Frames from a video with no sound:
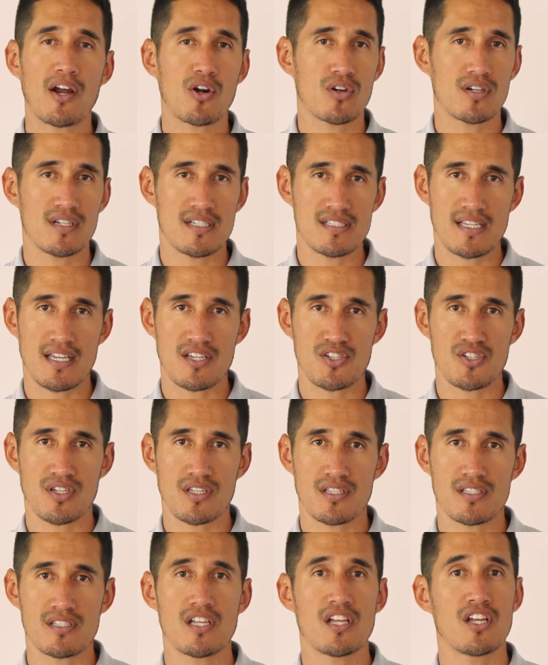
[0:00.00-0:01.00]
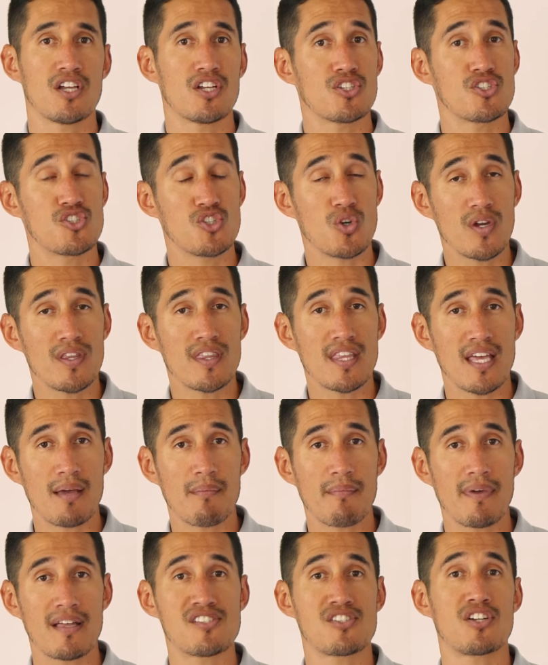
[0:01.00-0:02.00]
organizations. Join
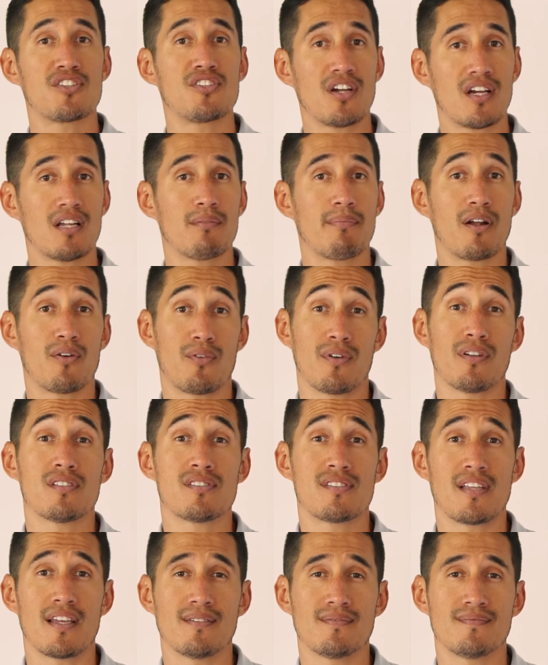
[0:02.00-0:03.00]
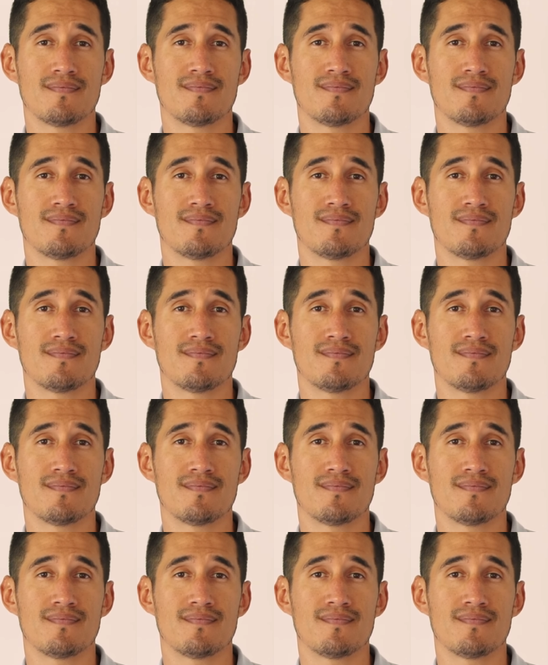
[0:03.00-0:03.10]
them and start talking about real estate.